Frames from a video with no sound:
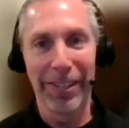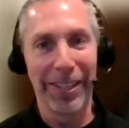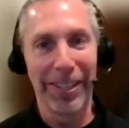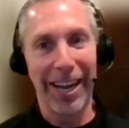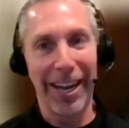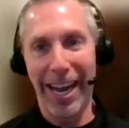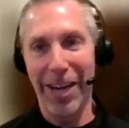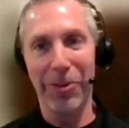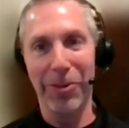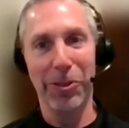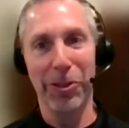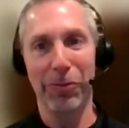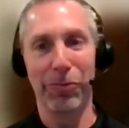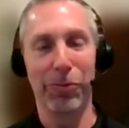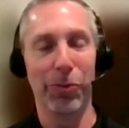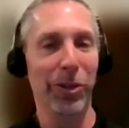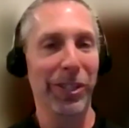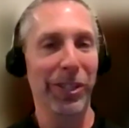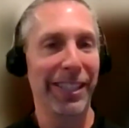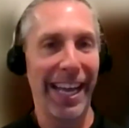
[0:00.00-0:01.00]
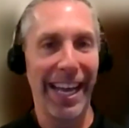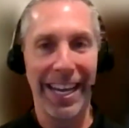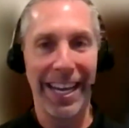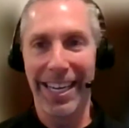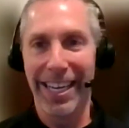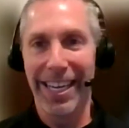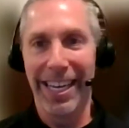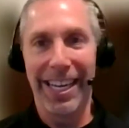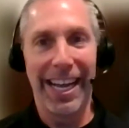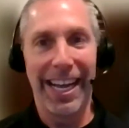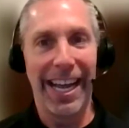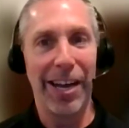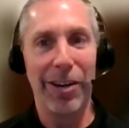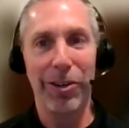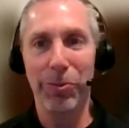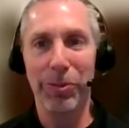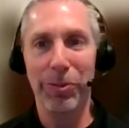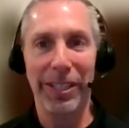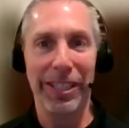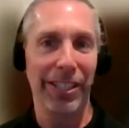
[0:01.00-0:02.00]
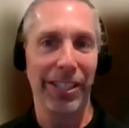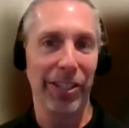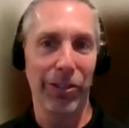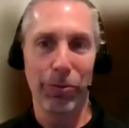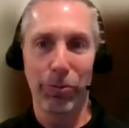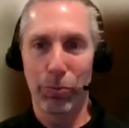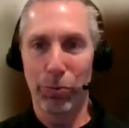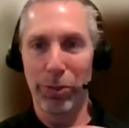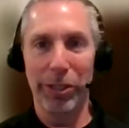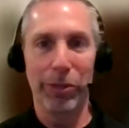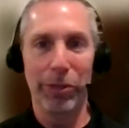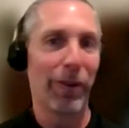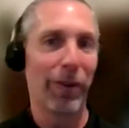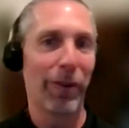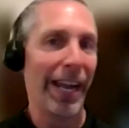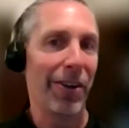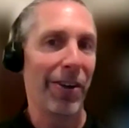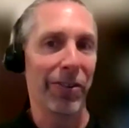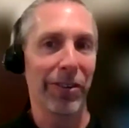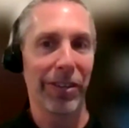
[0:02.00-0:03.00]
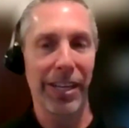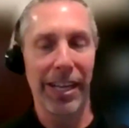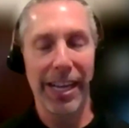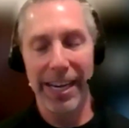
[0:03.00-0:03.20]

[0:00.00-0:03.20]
How do we avoid that? How do we, reroute?